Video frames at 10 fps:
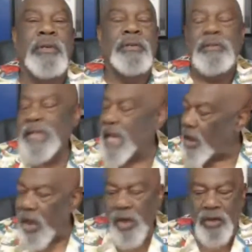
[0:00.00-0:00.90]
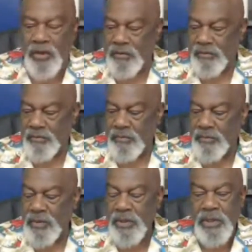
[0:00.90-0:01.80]
But I'm gonna tell you
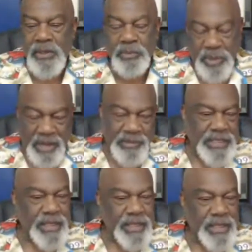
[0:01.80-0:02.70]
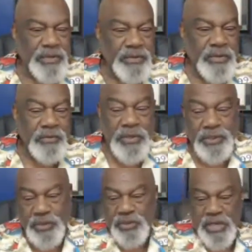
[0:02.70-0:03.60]
what you just told me about
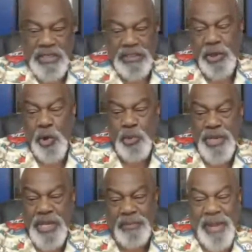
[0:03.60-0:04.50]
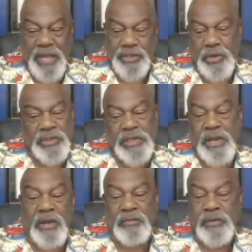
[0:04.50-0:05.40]
yourself talking about this shit.
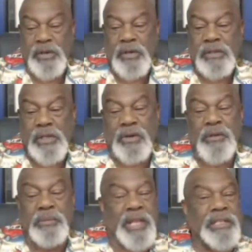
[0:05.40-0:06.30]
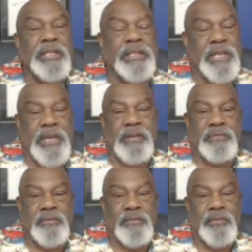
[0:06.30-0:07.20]
You just
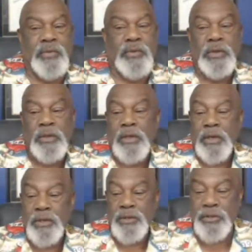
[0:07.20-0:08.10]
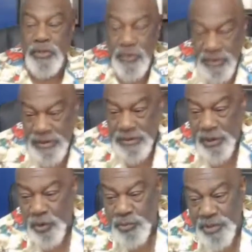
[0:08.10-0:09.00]
told me, which I'm
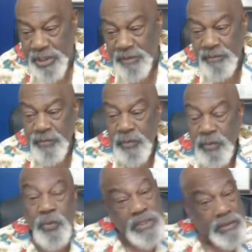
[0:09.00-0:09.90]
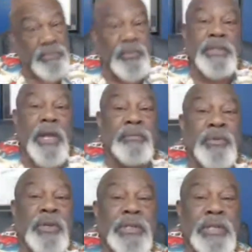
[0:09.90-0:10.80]
going to say, I think you was telling the truth
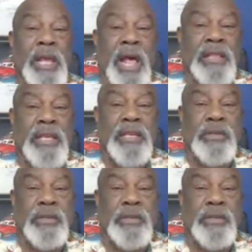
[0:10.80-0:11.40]
in what you said.